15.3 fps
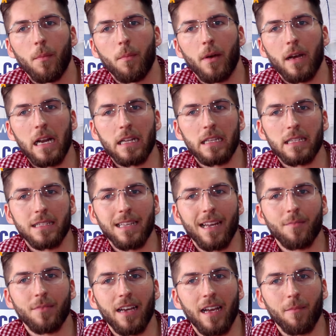But at the
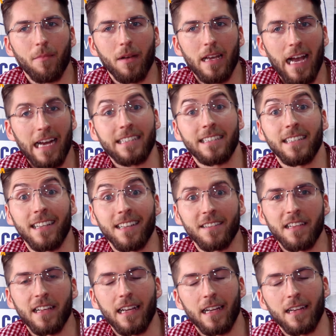same time, by accident
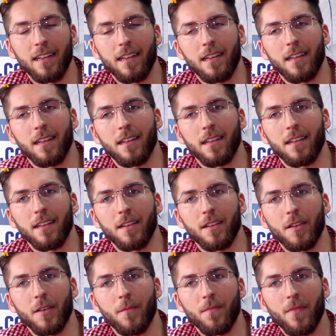again,
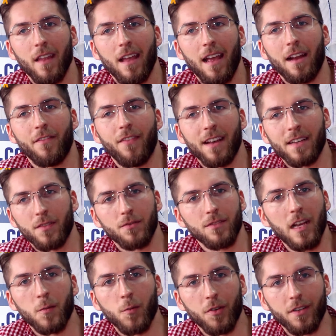and thanks to
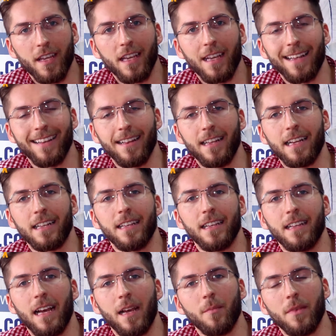networking and
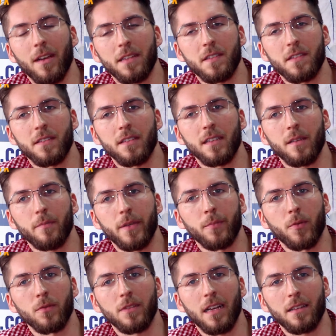LinkedIn, I met
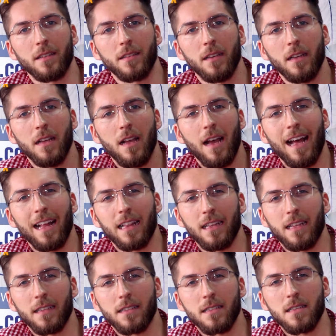people that at
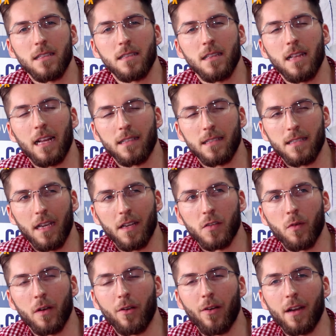that
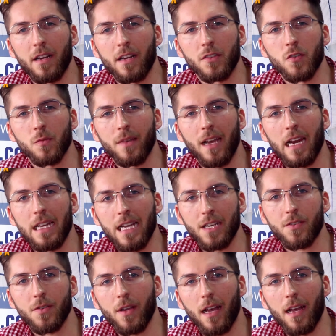stage were running Jumia in
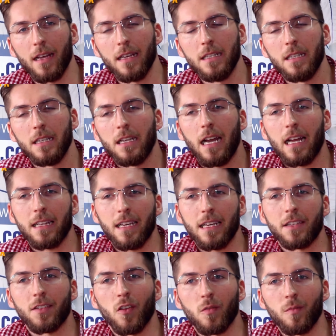Nigeria, and they
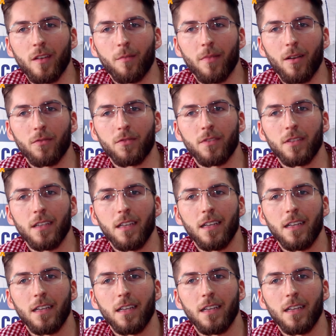told me about